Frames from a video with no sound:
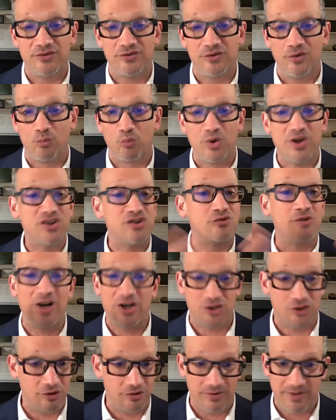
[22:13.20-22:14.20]

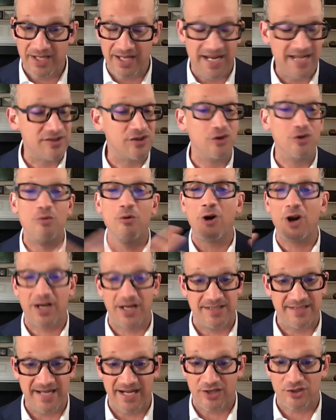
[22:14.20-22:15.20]
restructured. It has a new
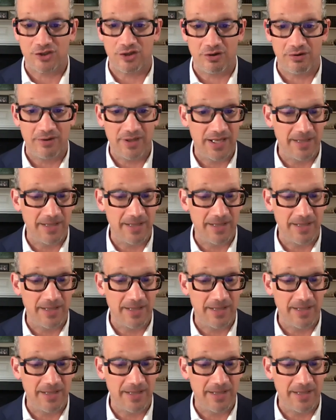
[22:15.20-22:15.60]
architecture.